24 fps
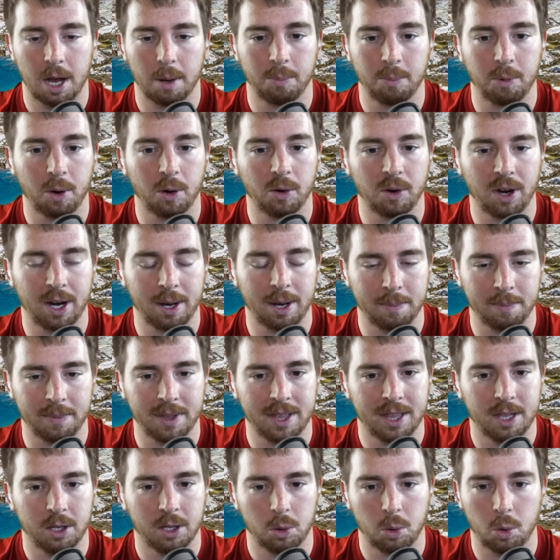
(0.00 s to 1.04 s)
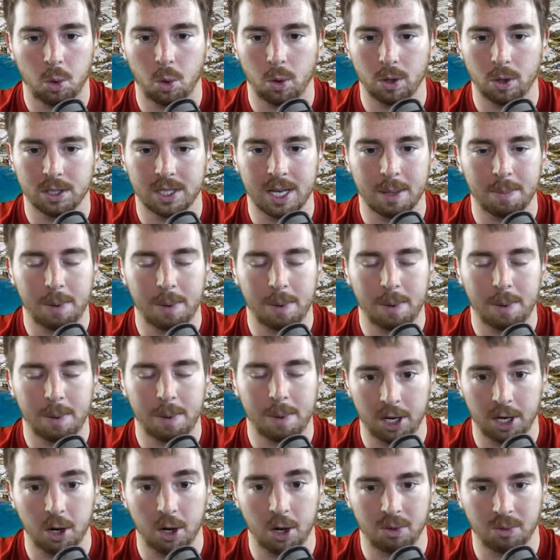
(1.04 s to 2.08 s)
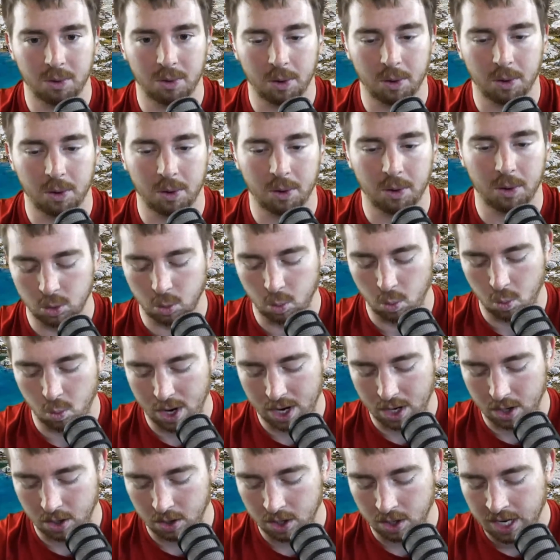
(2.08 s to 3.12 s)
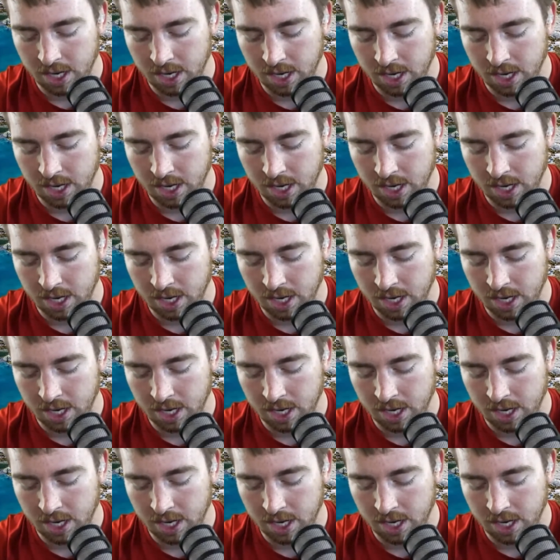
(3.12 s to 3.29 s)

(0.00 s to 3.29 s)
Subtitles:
program course that people can go through as well.